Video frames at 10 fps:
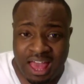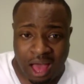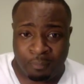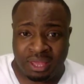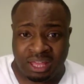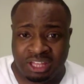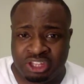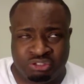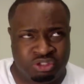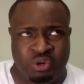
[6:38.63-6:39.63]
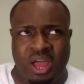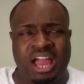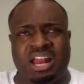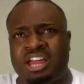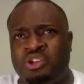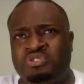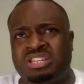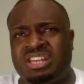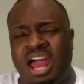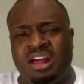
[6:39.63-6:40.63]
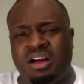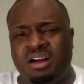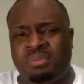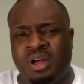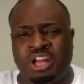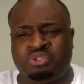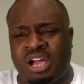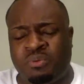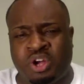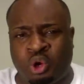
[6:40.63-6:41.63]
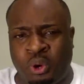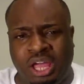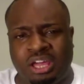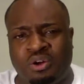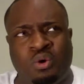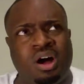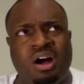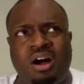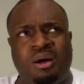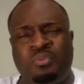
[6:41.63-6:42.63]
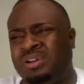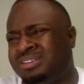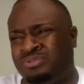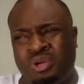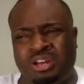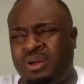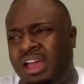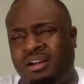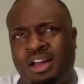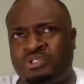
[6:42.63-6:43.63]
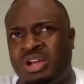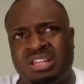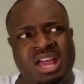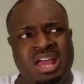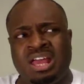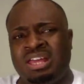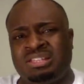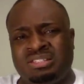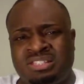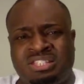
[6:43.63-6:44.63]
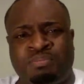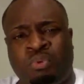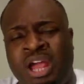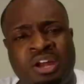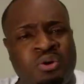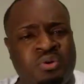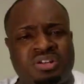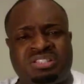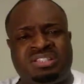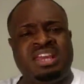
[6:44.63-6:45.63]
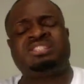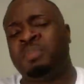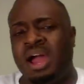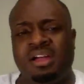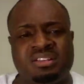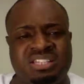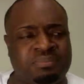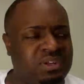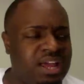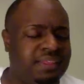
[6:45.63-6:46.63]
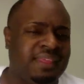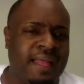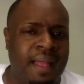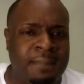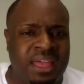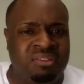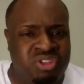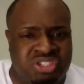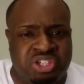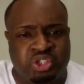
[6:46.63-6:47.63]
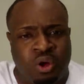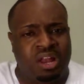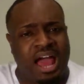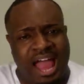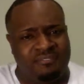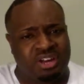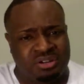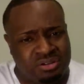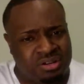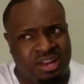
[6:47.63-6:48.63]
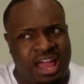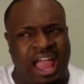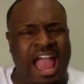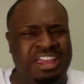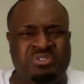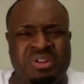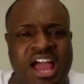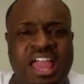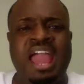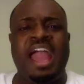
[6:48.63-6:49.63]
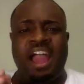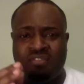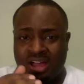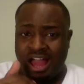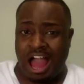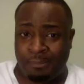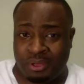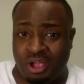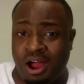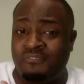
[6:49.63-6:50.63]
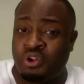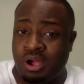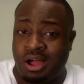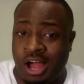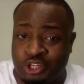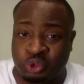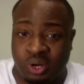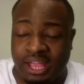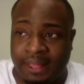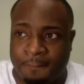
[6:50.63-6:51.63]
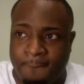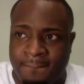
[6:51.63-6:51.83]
I mean, you act like you just got a contract with Cricket Cricket don't have a contract. Sprint or C-Spire or something like that. I mean, this is your livelihood. Like, how you not have a copy of your contract?